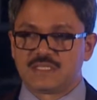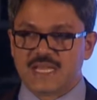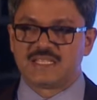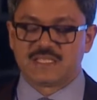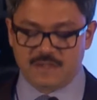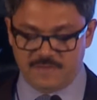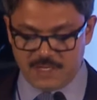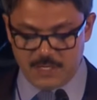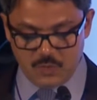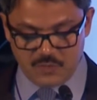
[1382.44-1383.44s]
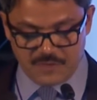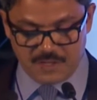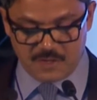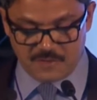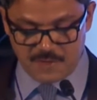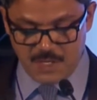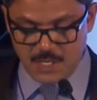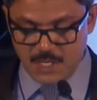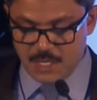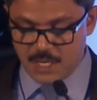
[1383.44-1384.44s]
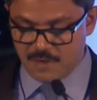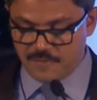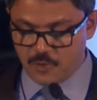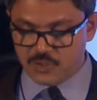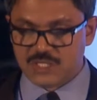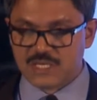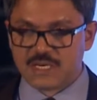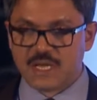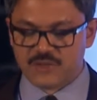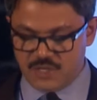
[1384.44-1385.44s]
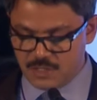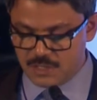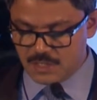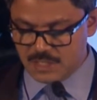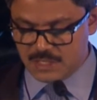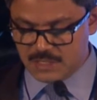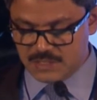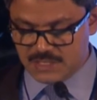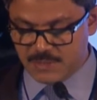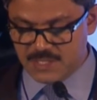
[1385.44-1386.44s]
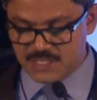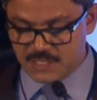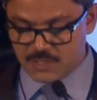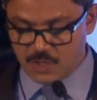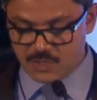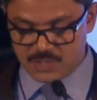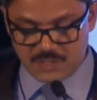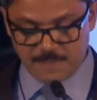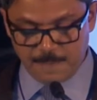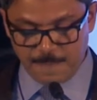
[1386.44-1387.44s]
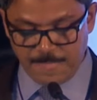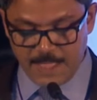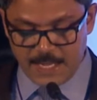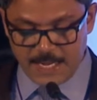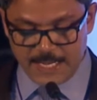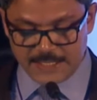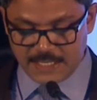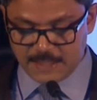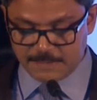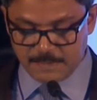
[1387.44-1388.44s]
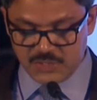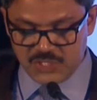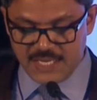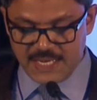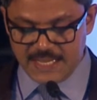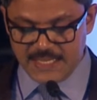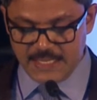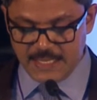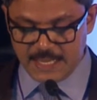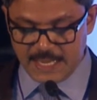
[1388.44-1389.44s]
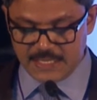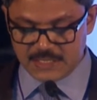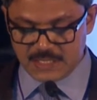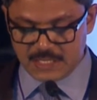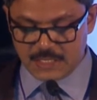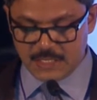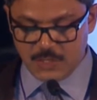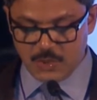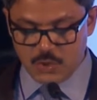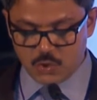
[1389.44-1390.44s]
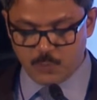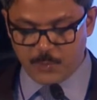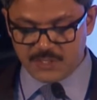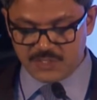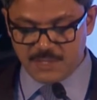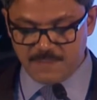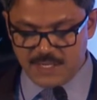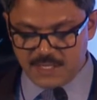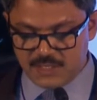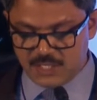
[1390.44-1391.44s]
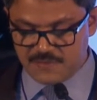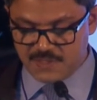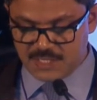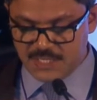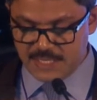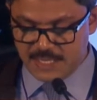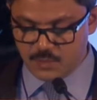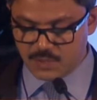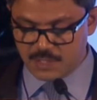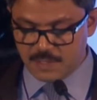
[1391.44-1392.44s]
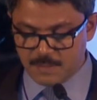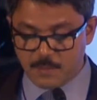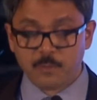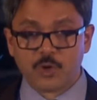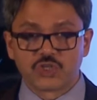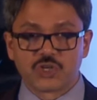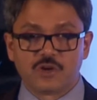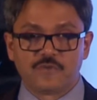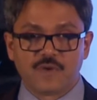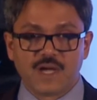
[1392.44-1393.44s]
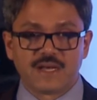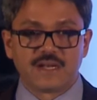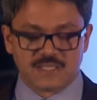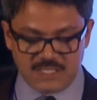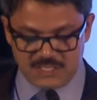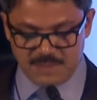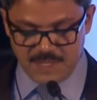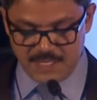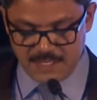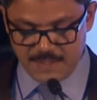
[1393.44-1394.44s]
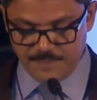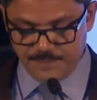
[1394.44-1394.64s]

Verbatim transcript: stands at a very low figure of uh, one thousand four hundred seventy dollars. Uh, the G N I has uh, two point three billion this fiscal year with a population of one hundred sixty million.